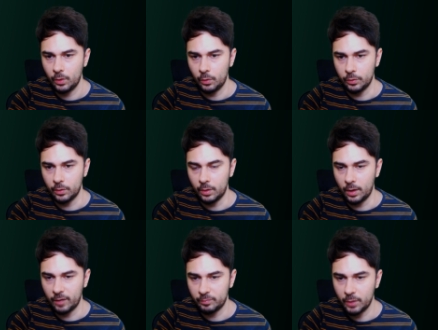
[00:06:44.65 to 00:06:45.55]
on the
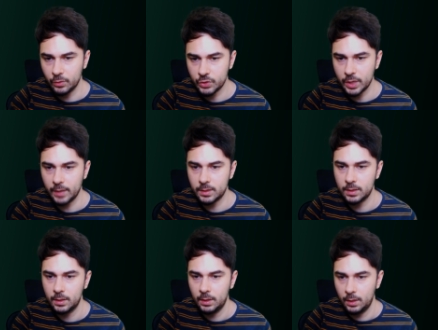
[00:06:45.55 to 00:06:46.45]
FPL site
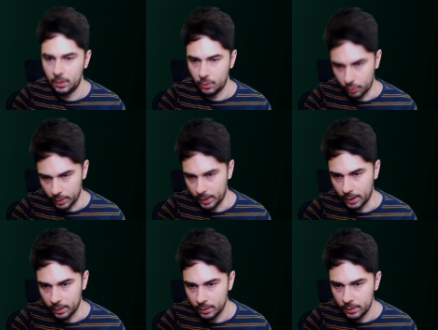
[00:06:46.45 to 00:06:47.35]
on here.